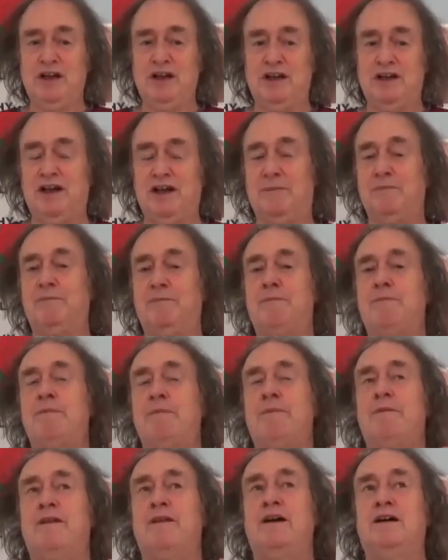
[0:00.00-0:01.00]
Now,
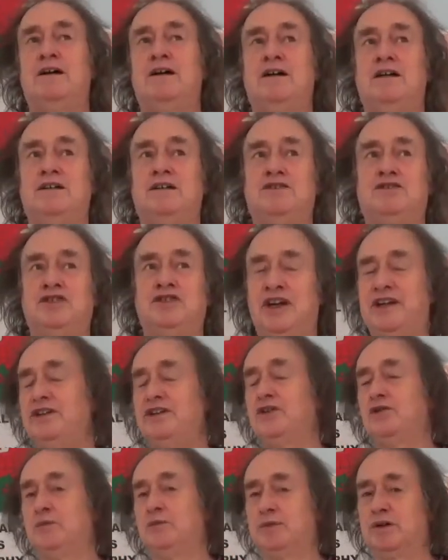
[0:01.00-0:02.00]

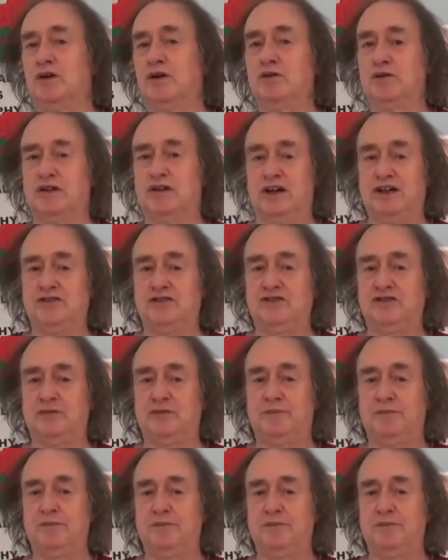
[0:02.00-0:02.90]
technical progress